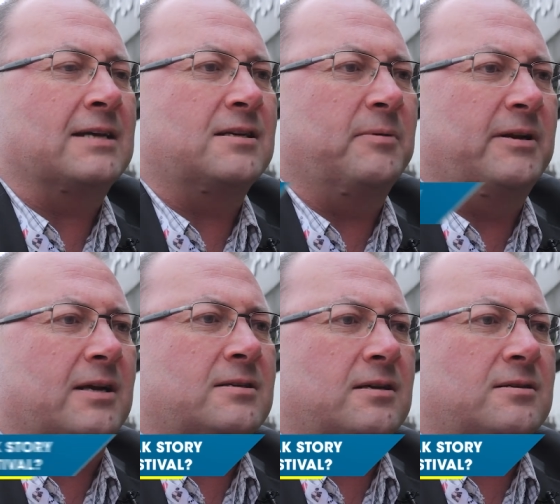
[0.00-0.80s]
has to be
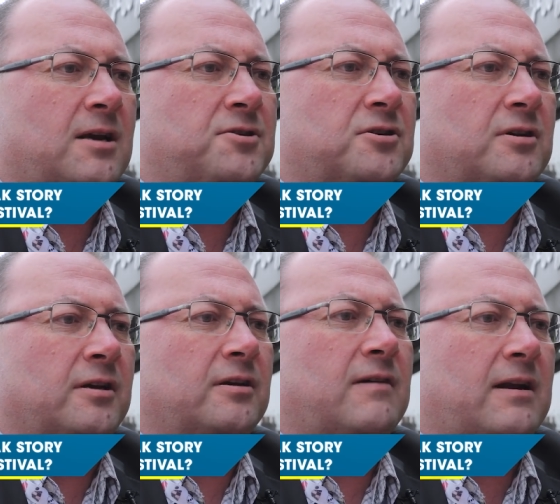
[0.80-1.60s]
Next Sensation
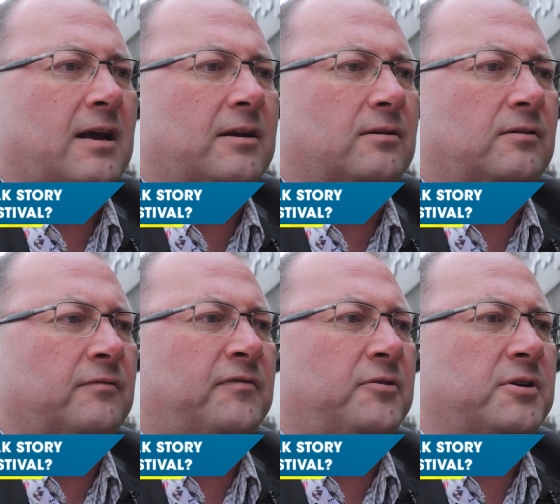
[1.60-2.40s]
in the Grand Annual
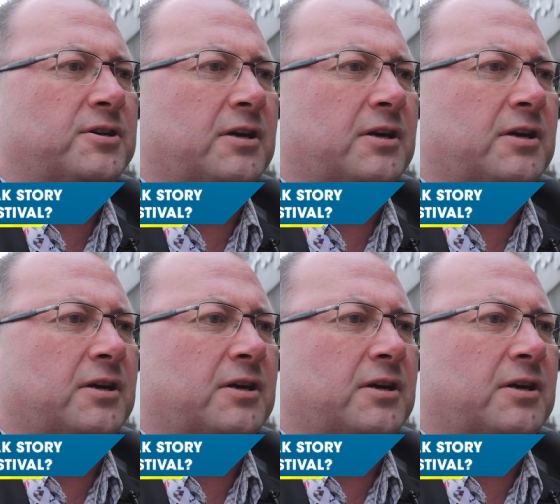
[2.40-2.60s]
a few years